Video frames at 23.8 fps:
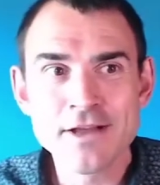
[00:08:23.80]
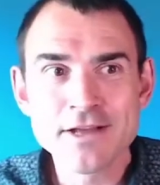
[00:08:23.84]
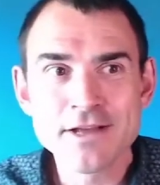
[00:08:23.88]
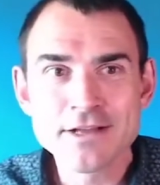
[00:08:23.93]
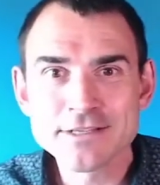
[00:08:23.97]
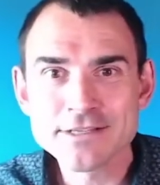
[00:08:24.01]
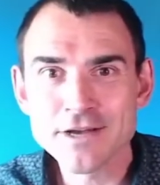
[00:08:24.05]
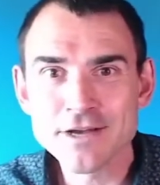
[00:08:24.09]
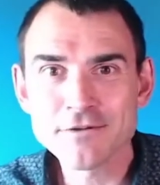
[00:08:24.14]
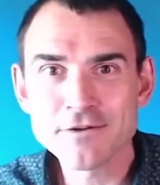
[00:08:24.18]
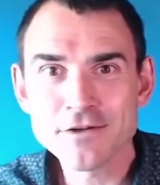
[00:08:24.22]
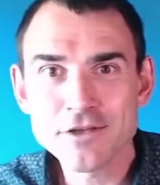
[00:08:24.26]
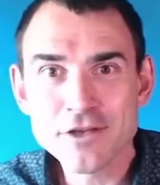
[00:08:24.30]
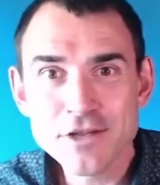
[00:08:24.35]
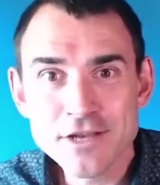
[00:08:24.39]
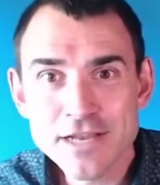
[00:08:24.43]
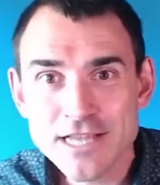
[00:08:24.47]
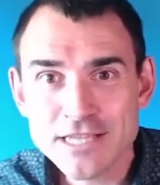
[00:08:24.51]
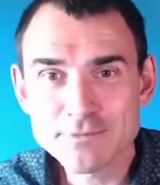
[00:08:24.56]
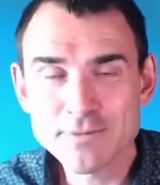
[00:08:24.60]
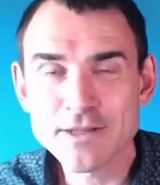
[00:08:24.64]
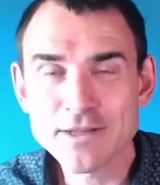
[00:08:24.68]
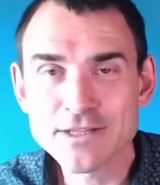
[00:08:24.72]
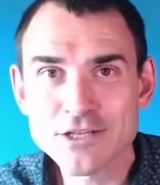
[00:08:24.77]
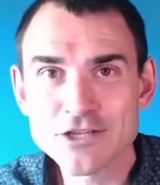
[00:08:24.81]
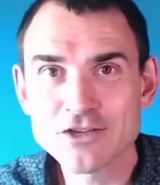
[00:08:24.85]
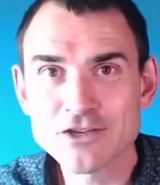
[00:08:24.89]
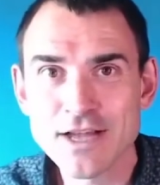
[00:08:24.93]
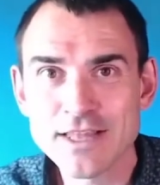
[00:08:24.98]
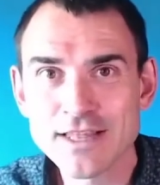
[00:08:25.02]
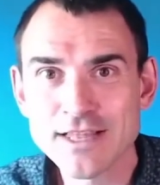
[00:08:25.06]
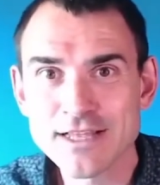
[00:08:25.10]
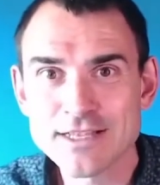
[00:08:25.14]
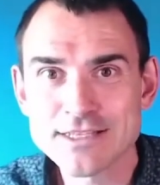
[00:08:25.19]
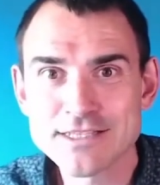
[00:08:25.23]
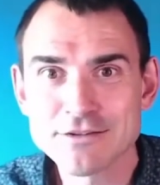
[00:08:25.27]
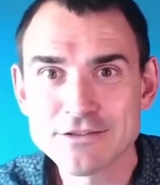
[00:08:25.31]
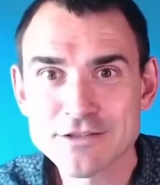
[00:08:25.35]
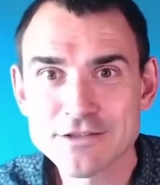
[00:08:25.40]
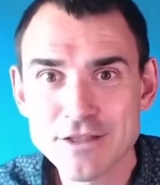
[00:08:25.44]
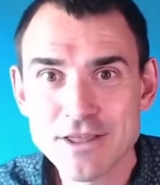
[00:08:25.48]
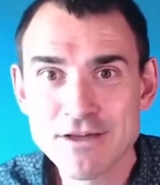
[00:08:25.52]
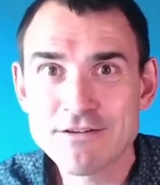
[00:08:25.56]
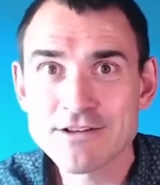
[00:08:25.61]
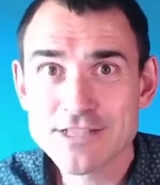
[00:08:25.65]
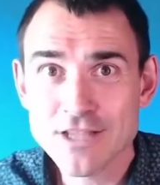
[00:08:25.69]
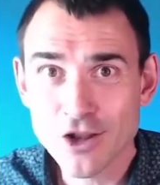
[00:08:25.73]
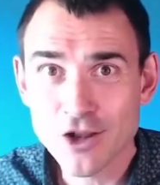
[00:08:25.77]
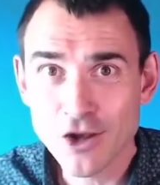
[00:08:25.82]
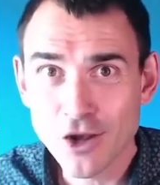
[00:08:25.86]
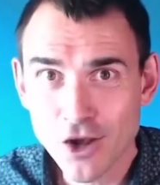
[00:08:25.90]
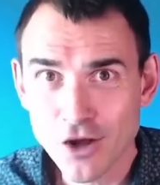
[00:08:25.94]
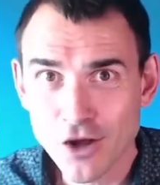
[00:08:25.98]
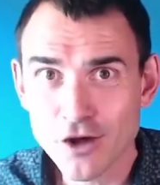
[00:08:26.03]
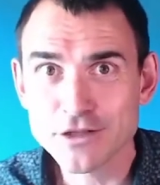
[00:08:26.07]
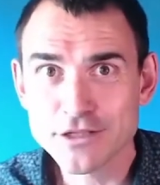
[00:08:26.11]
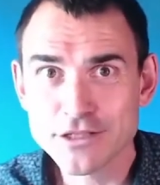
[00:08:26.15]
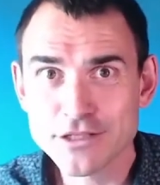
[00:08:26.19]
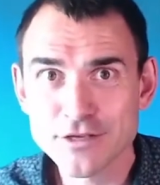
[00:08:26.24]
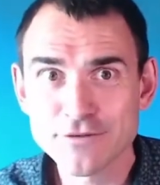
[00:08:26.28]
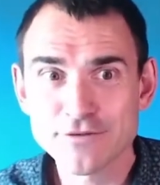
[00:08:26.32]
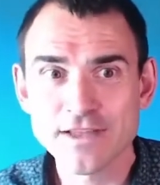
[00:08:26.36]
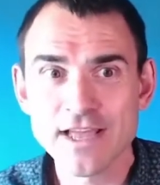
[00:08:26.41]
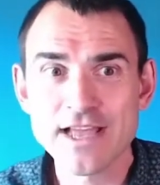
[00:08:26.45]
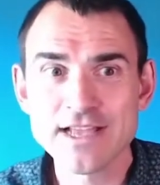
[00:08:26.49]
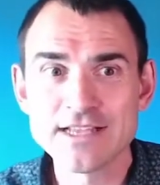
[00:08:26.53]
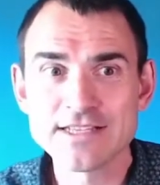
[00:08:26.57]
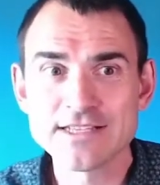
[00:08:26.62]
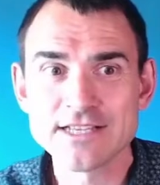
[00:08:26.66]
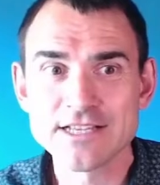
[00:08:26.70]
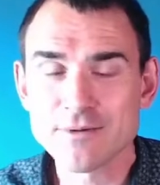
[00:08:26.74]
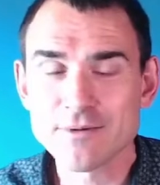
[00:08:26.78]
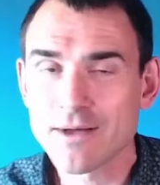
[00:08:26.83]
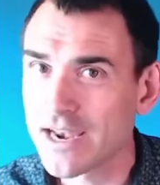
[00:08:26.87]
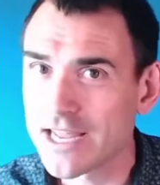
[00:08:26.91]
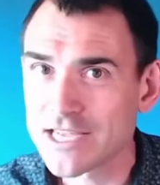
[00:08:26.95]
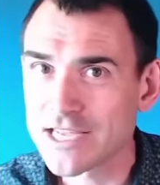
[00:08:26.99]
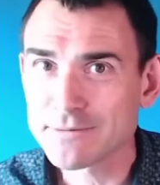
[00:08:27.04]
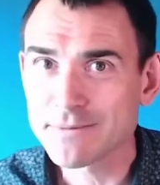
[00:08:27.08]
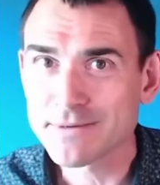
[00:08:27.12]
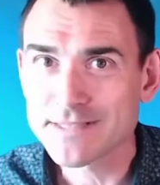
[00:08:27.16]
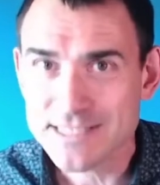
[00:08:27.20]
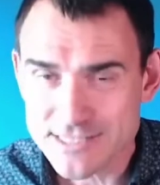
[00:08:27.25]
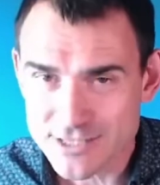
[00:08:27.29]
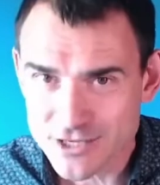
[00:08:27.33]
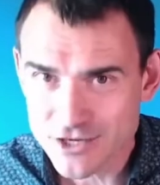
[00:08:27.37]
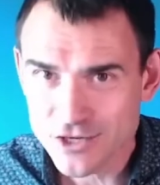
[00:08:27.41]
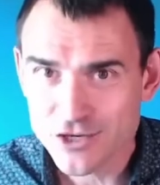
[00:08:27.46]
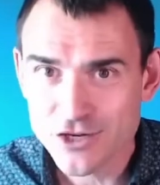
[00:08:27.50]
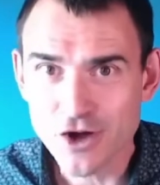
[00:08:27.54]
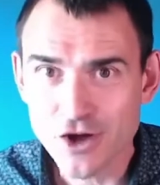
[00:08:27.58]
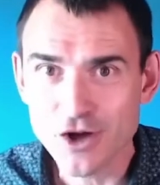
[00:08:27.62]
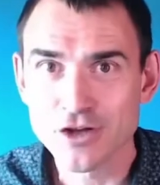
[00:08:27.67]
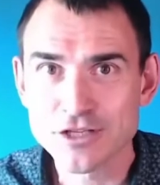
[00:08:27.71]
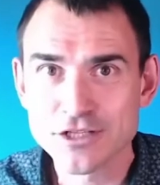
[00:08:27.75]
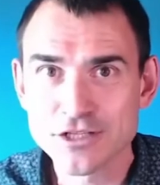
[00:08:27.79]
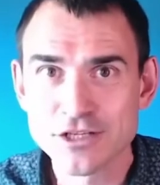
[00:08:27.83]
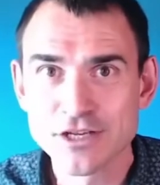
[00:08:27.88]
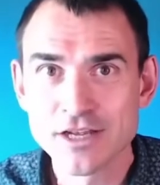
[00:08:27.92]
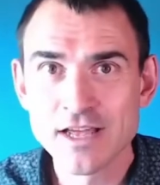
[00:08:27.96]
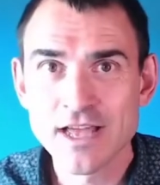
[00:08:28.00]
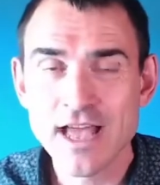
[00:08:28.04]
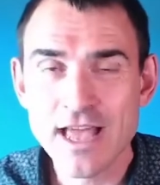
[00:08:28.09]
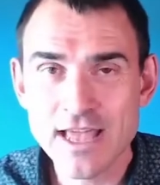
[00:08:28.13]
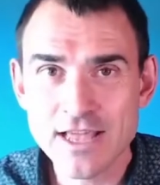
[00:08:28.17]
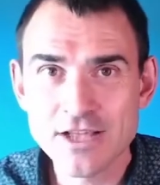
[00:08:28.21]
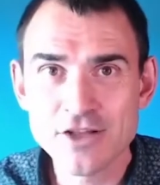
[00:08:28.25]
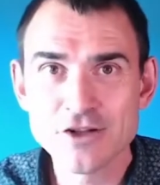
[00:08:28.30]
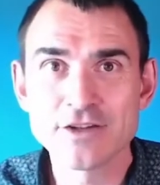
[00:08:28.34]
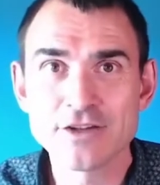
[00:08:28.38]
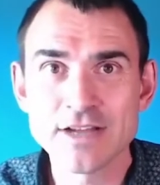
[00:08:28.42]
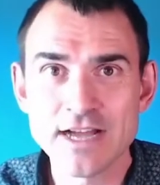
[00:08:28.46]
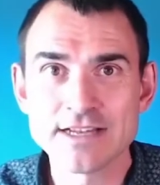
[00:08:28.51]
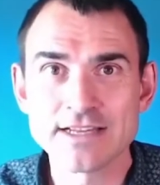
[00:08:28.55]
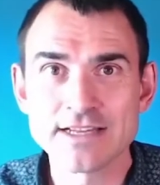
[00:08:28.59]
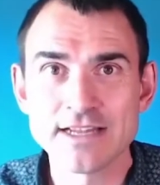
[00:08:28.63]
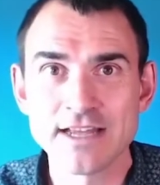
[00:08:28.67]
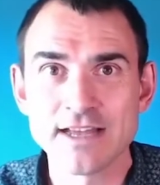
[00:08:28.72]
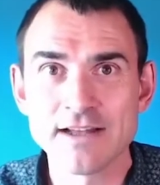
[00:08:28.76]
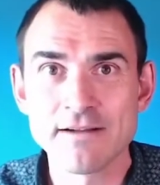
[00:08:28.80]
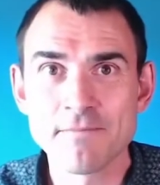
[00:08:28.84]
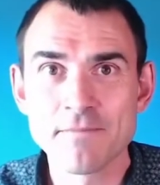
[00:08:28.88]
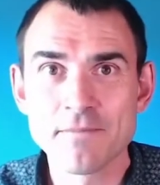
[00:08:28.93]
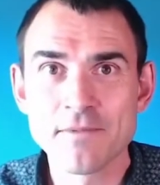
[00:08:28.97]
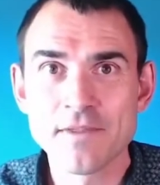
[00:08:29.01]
So you need to be able to track that stuff. So there is lots of cases where LastPass is not a good idea.